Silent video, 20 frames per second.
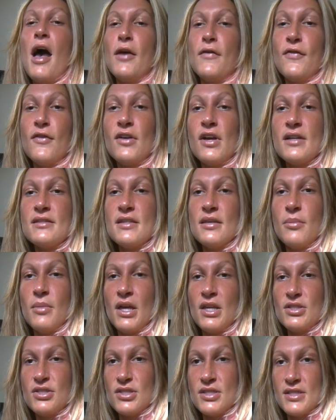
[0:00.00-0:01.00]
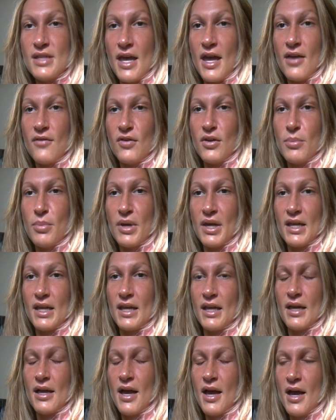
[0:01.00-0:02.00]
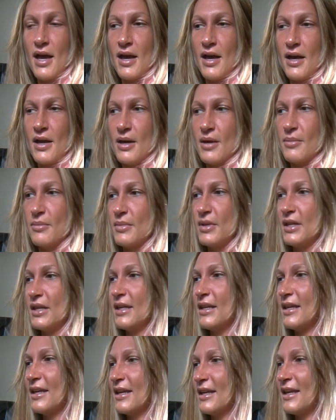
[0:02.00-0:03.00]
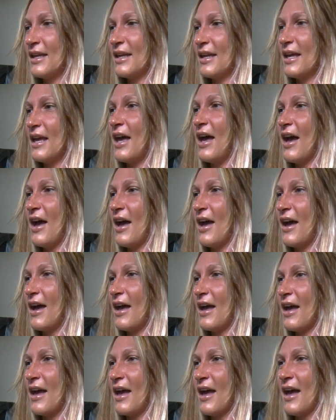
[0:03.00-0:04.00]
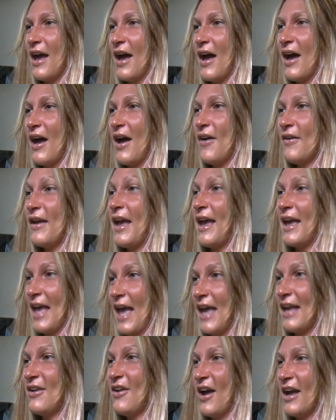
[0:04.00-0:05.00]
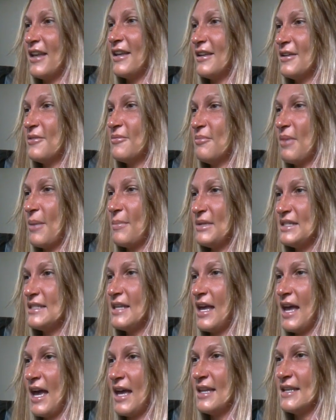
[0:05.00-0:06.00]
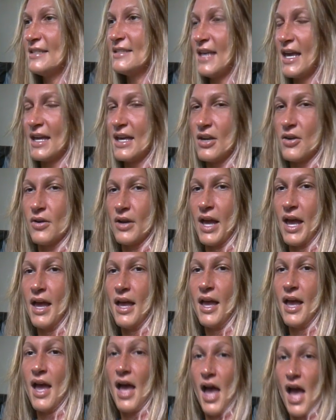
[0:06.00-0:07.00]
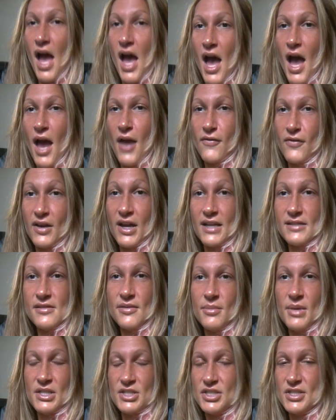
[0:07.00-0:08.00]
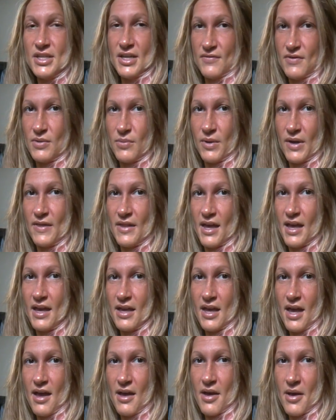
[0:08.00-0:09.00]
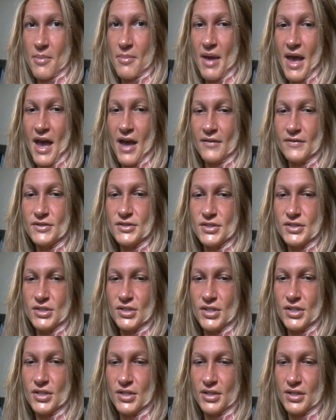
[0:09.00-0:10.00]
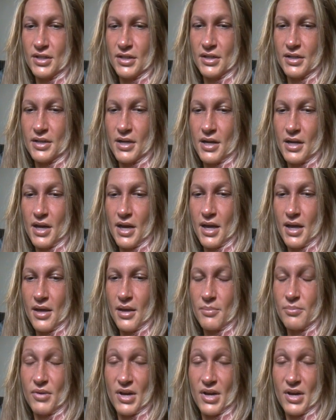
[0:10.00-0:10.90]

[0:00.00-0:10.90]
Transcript: I forgot to mention to everybody. Um, hi. Okay, hang on. Mommy say hi in a second, okay? I forgot to mention everyone that um, after